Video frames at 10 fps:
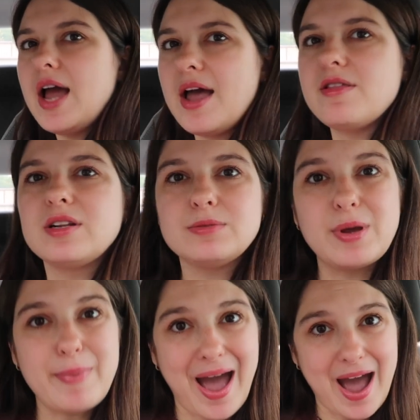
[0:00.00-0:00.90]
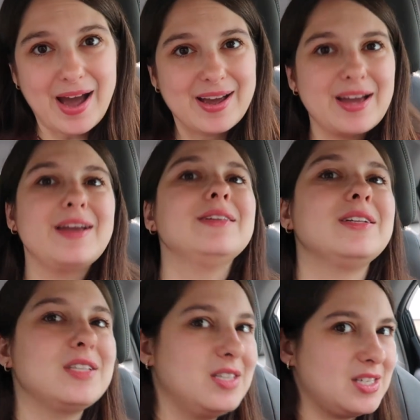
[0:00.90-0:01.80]
and then to my back and then
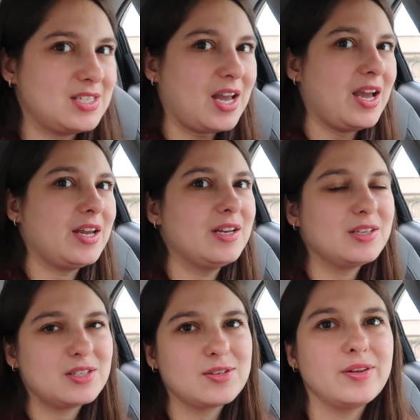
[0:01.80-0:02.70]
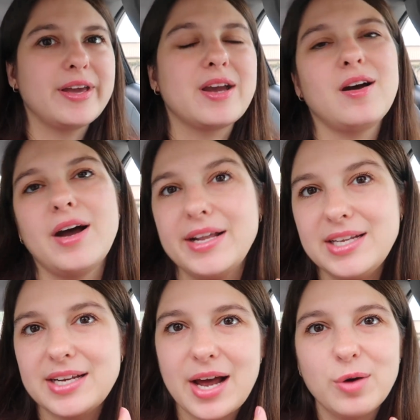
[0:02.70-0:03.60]
to this side. So like I
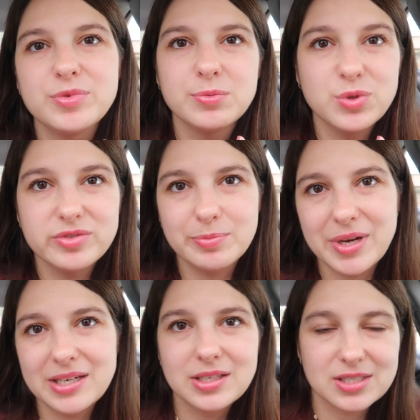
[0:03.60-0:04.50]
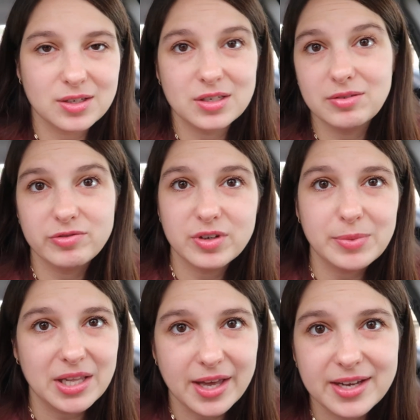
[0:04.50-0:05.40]
needed help to move in bed because I couldn't even feel
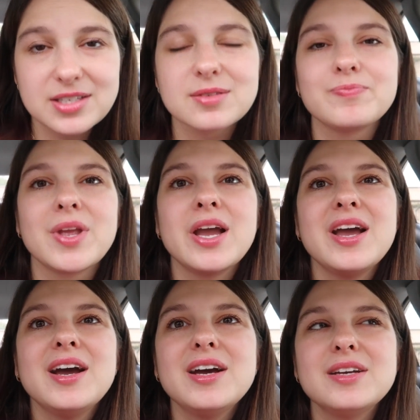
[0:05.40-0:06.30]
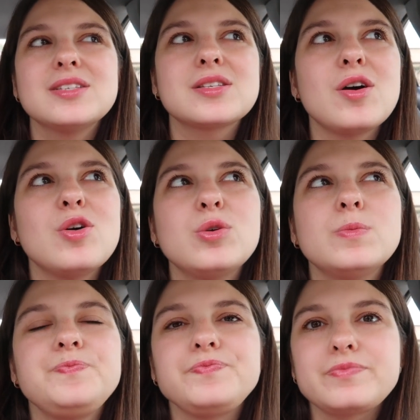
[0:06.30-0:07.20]
my legs.
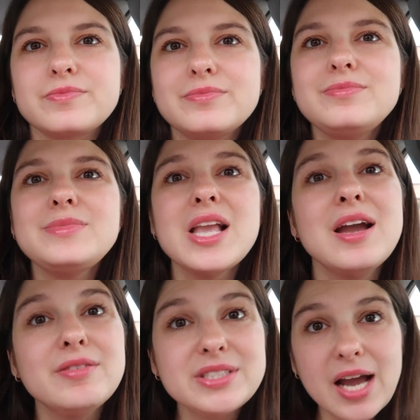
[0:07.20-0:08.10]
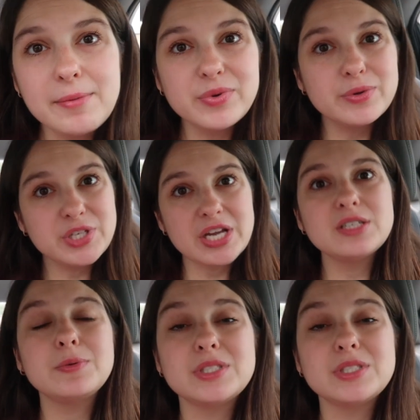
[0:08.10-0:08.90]
So every time we would change